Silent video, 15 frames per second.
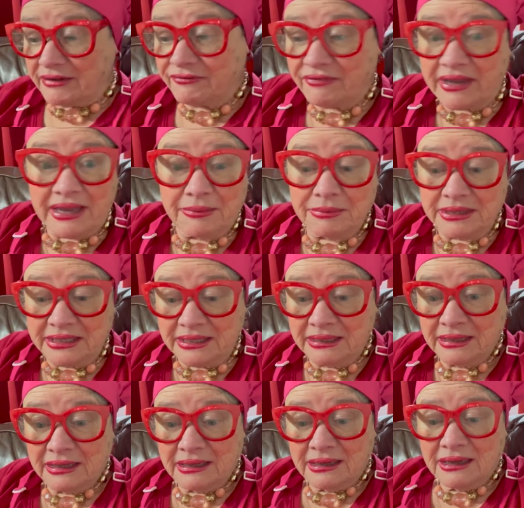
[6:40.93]
family,
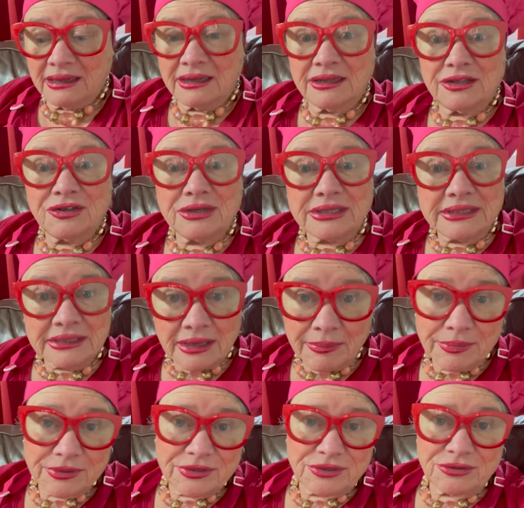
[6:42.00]
you get the
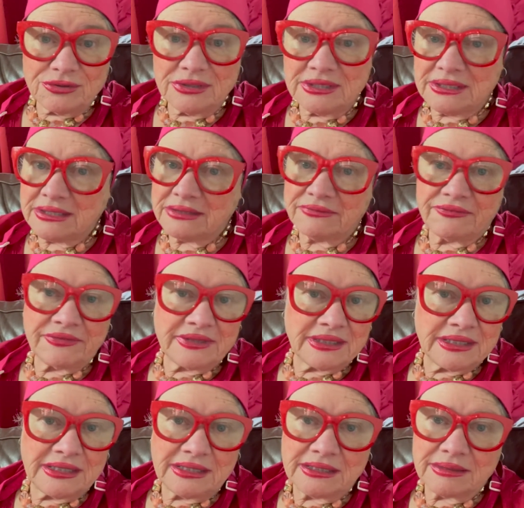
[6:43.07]
opportunity of
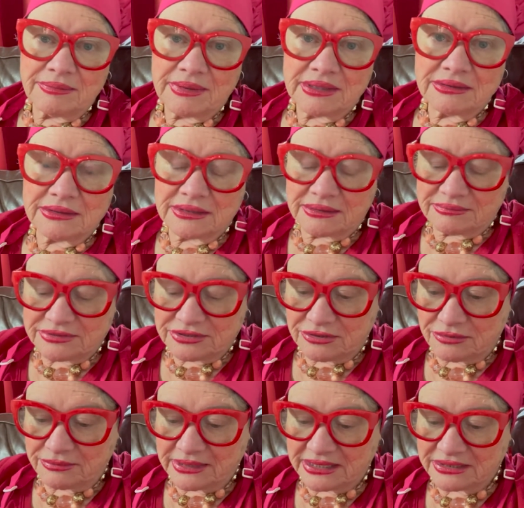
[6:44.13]
thinking about them so
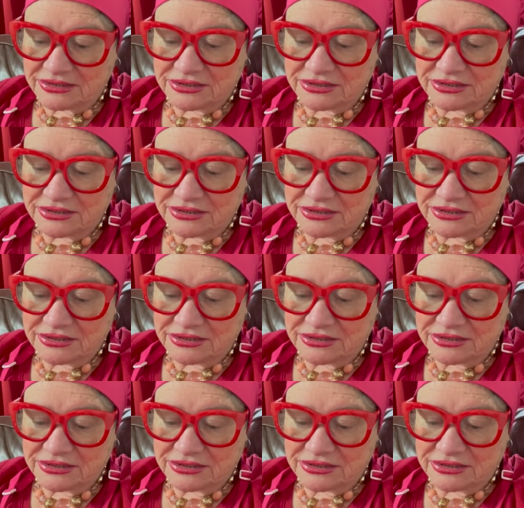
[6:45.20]
much.